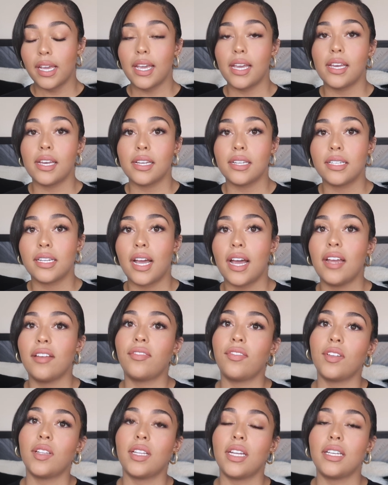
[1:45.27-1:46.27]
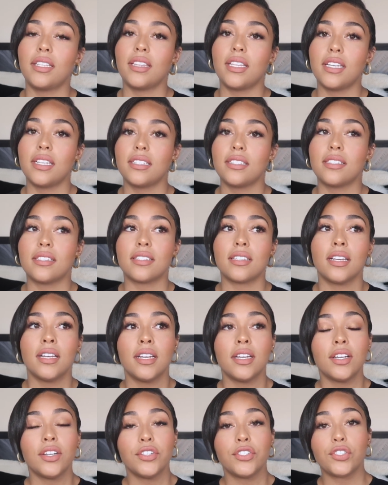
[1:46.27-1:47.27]
And I feel like this
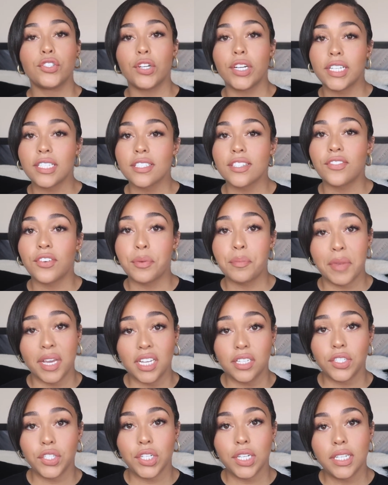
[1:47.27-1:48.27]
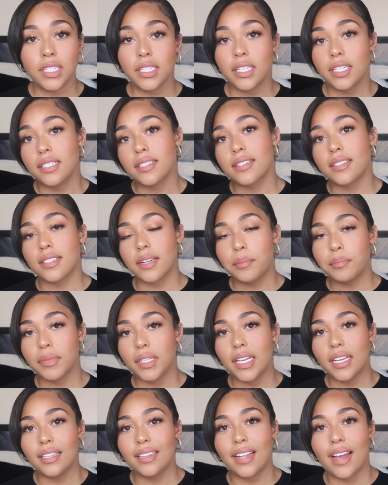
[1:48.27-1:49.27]
transformation is
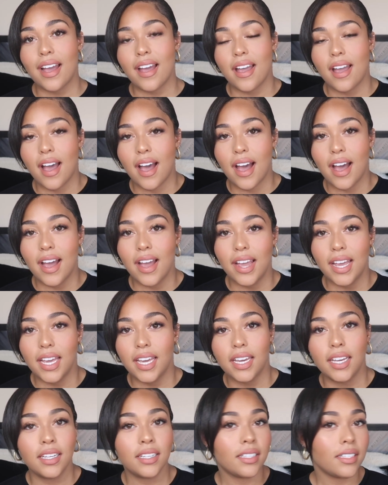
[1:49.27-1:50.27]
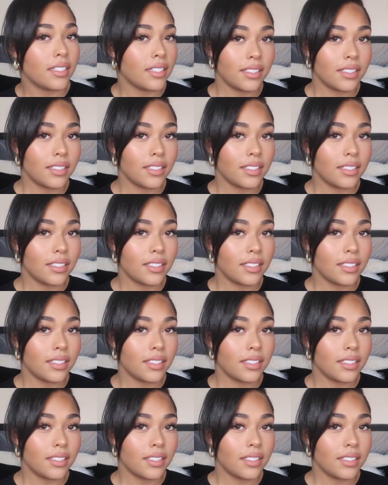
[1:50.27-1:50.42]
something that I